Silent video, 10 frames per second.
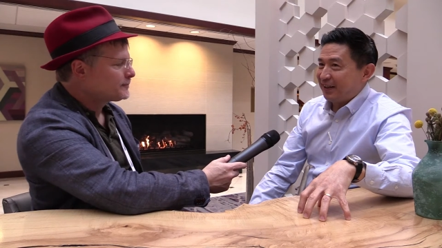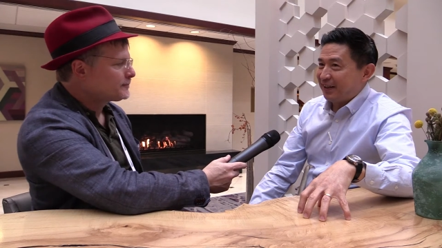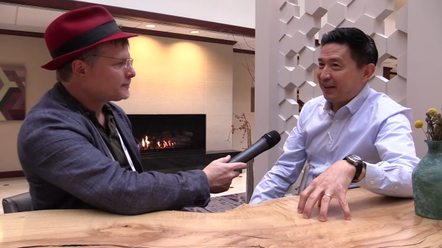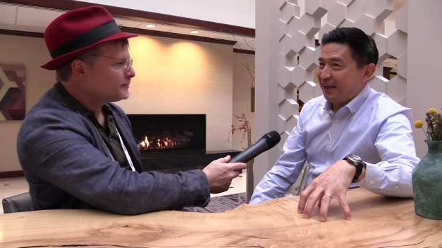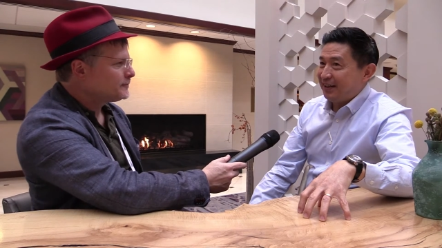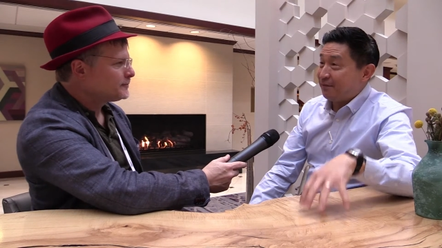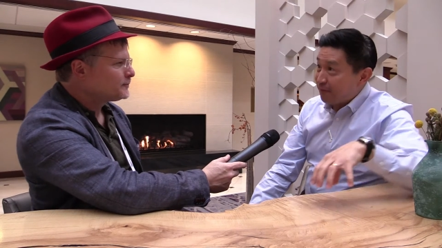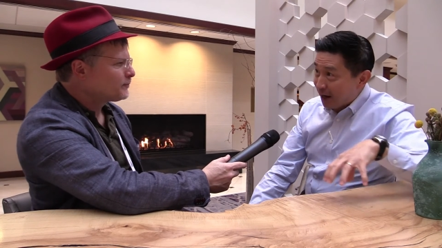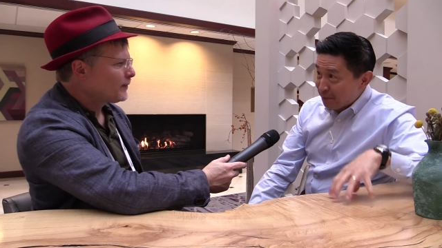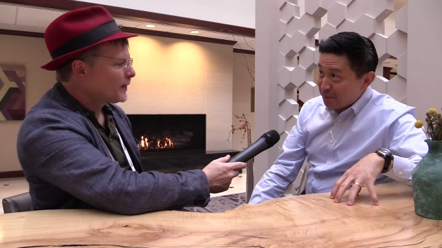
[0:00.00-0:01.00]
Speaker 1: the
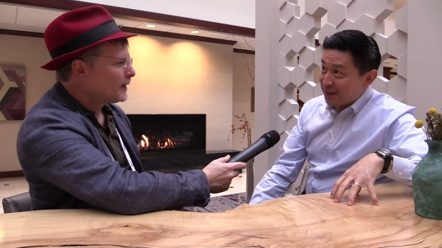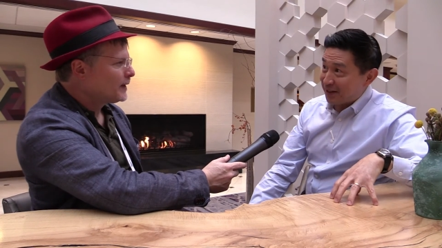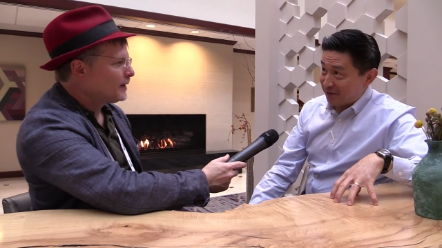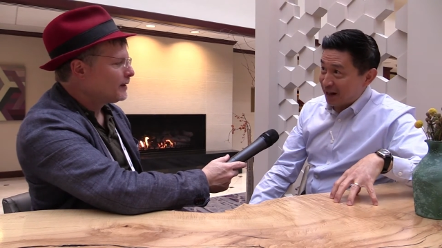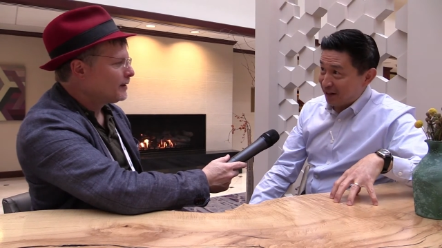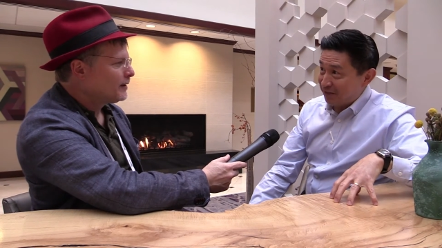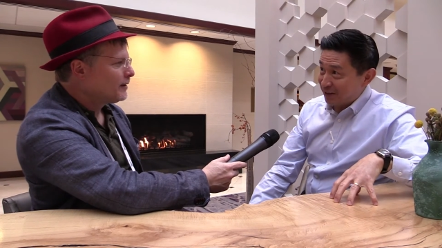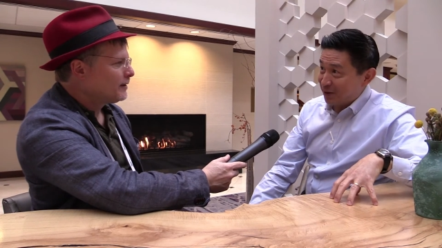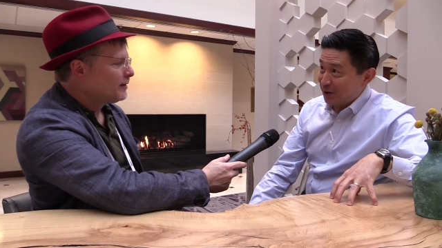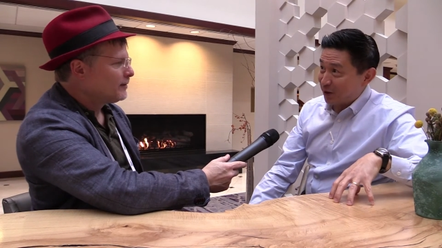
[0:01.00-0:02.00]
developer of
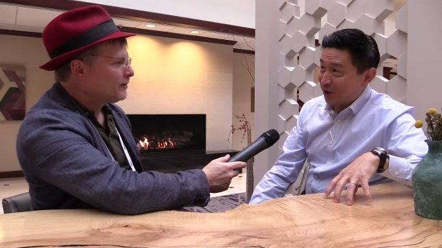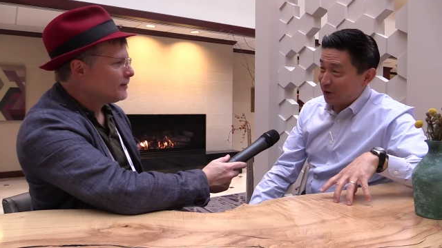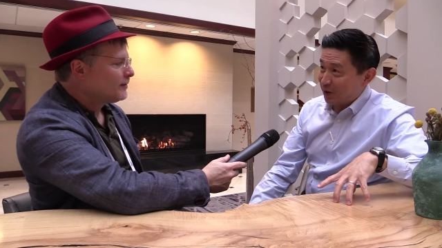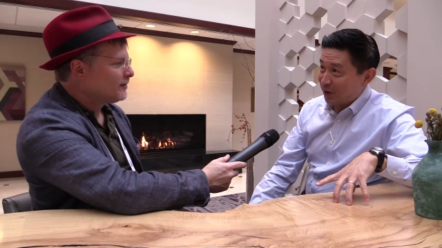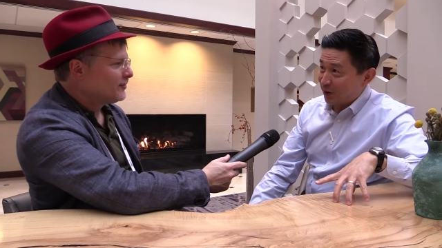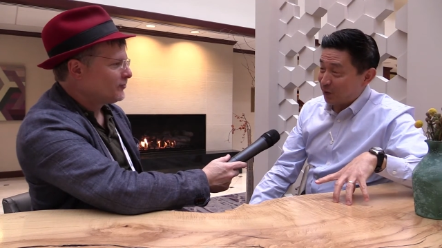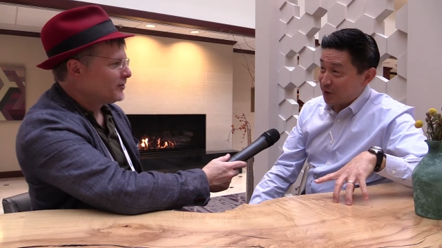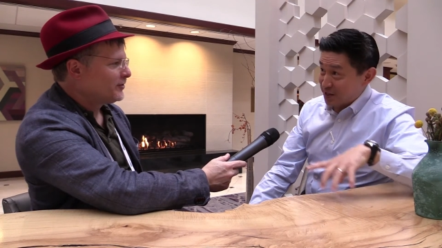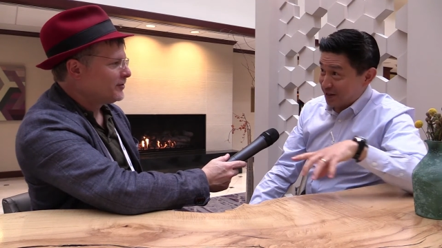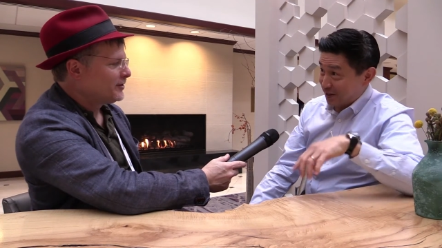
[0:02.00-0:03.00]
AlphaGo
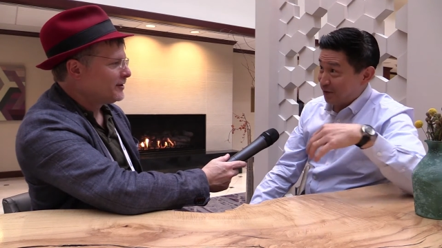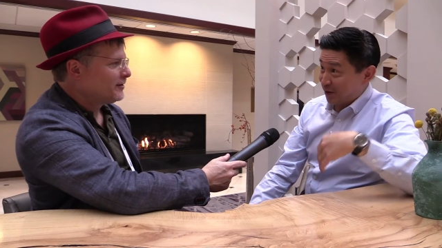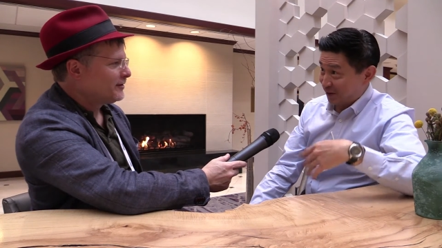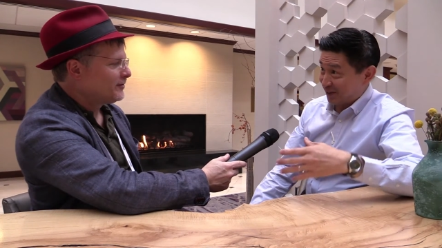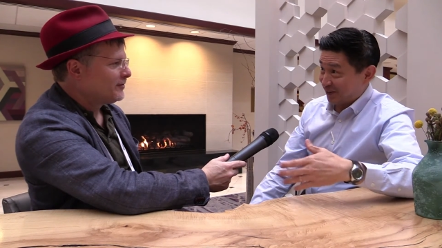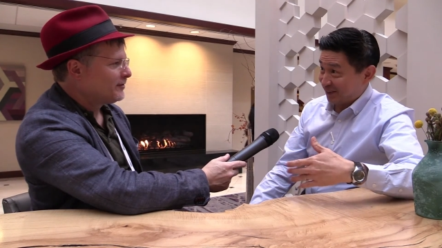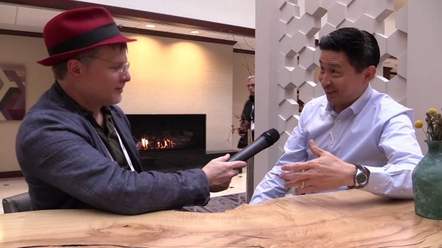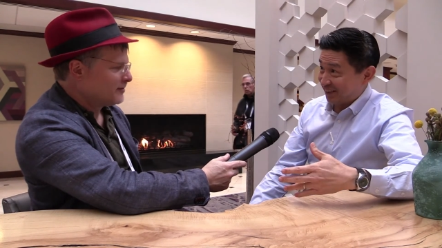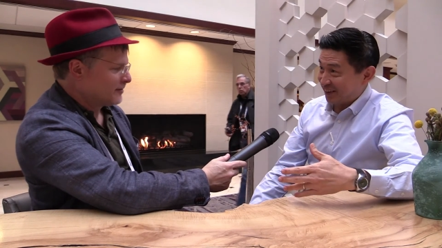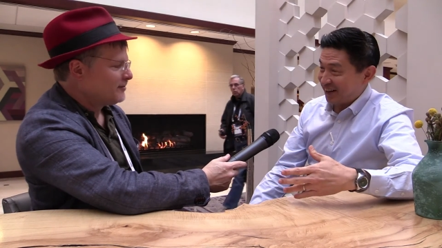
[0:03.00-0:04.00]
was interviewed,
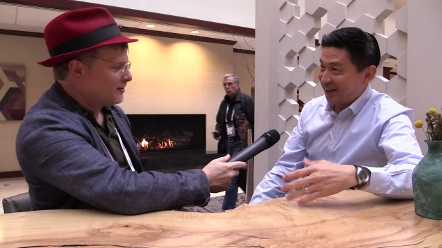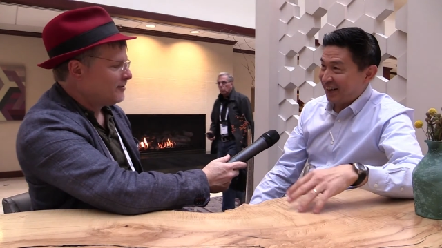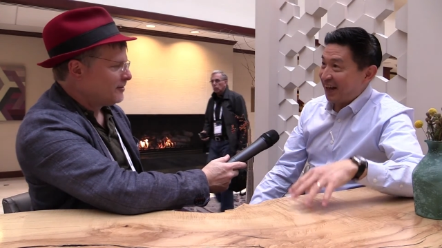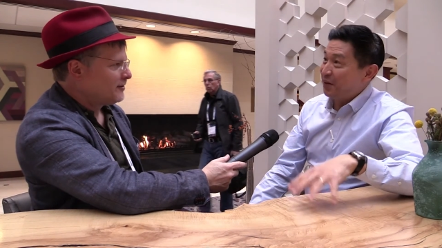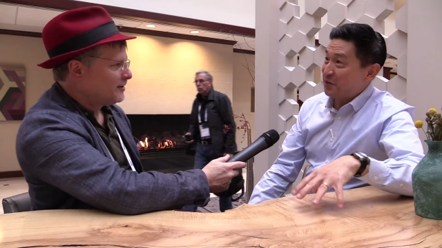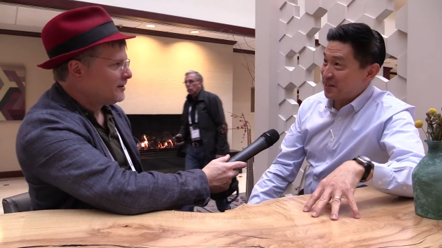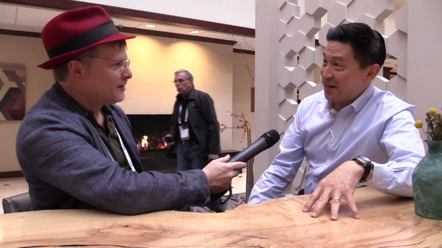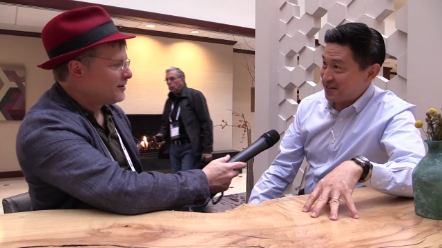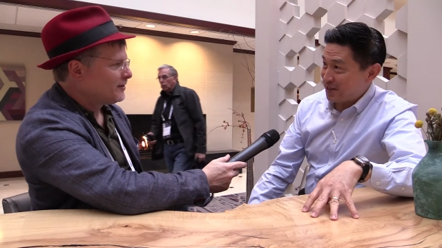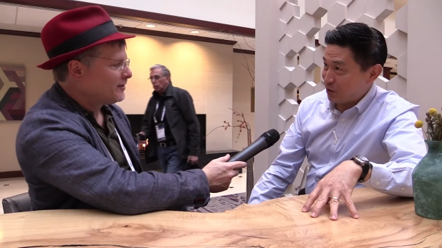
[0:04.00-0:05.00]
right? And he was
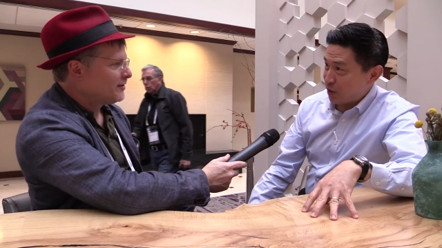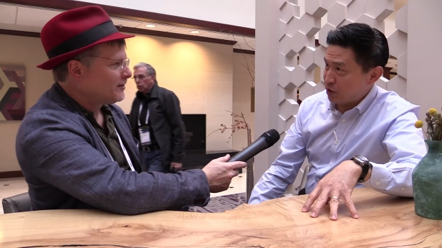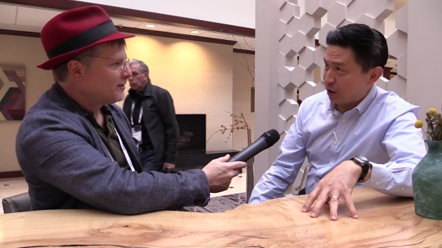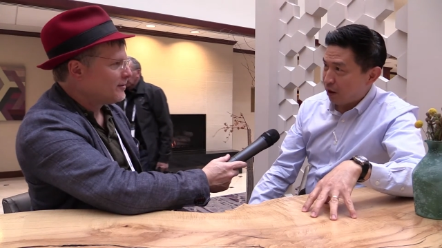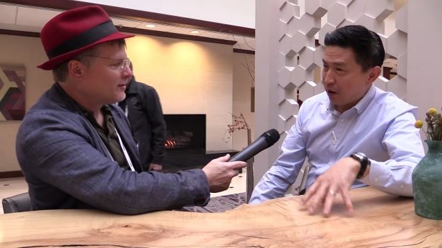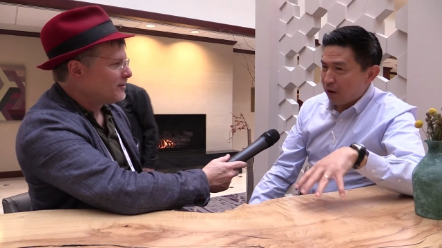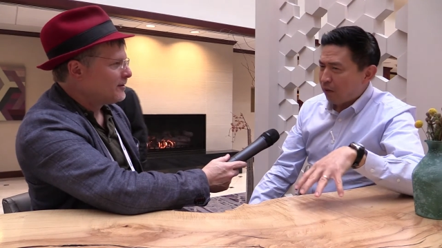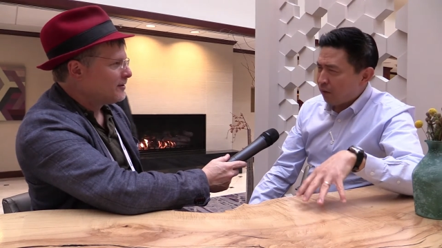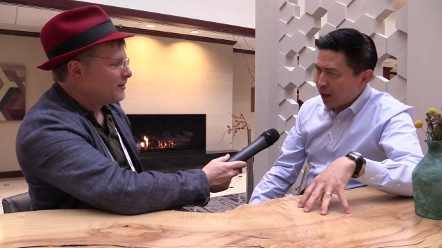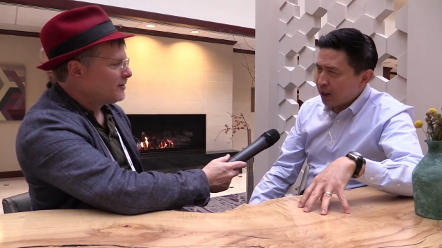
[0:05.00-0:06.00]
asked this question
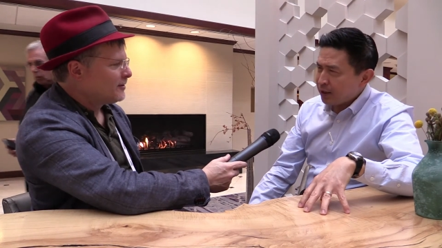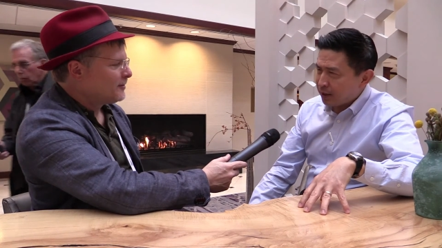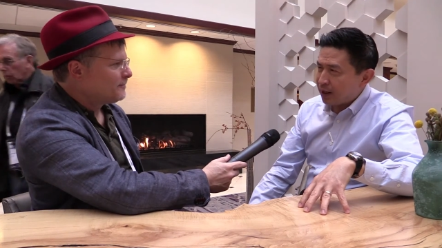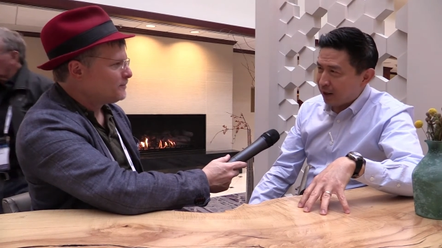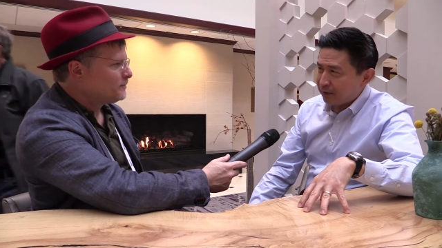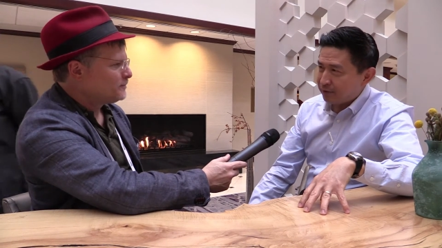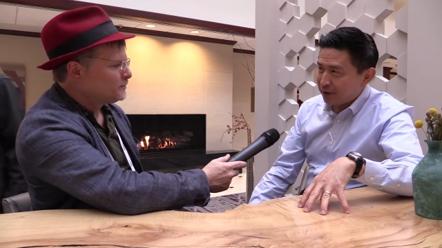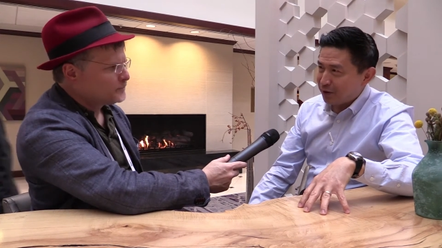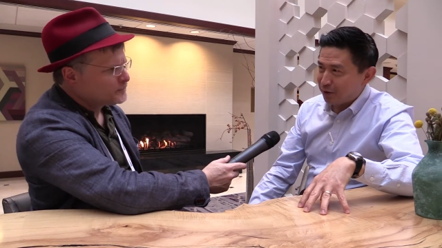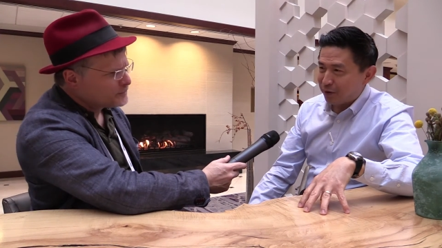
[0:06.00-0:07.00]
Why did
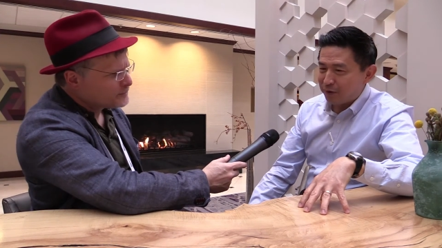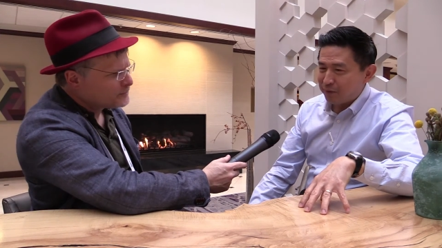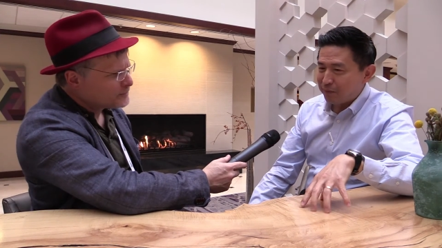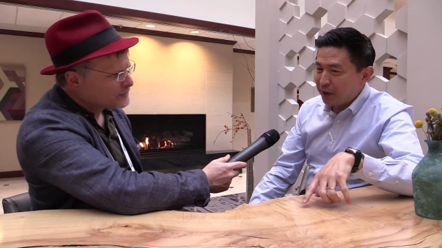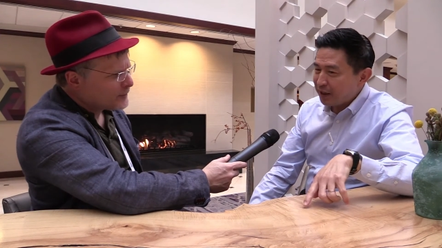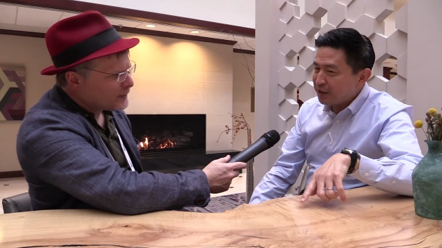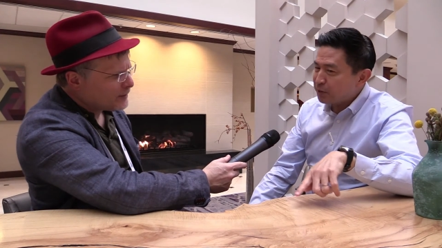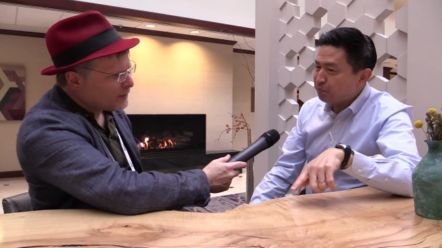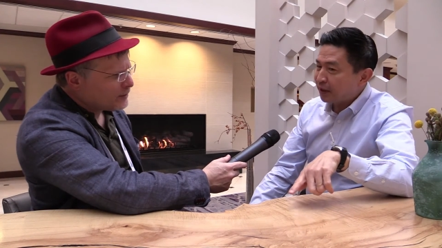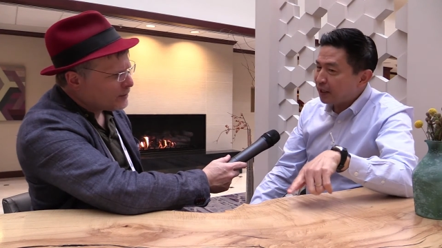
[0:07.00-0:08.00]
AlphaGo make this
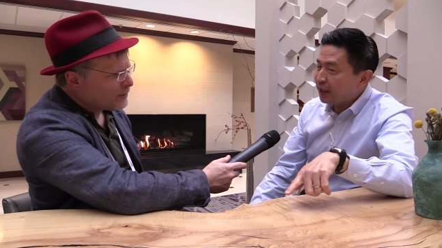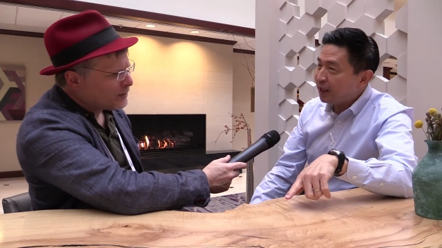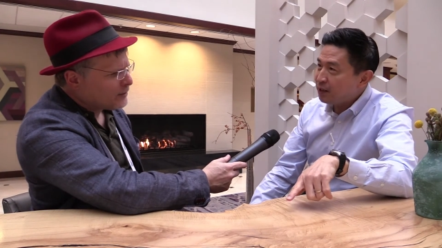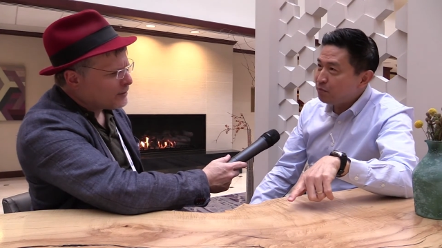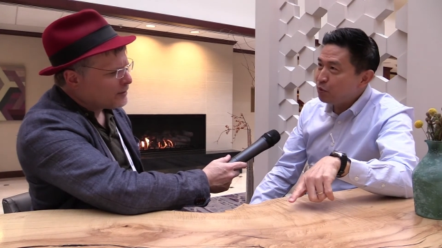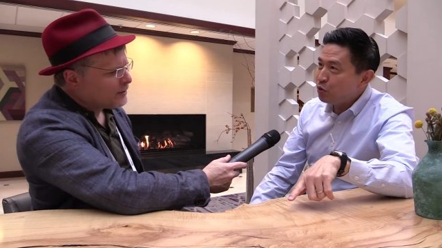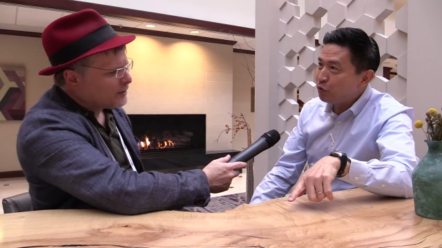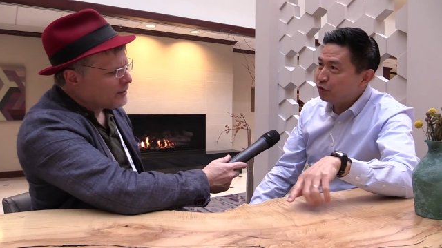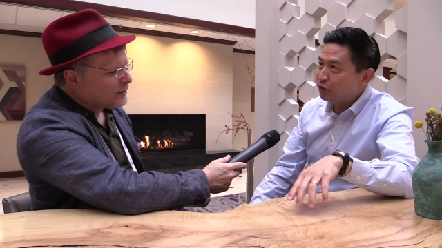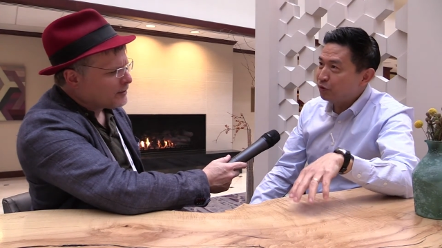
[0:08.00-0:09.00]
particular move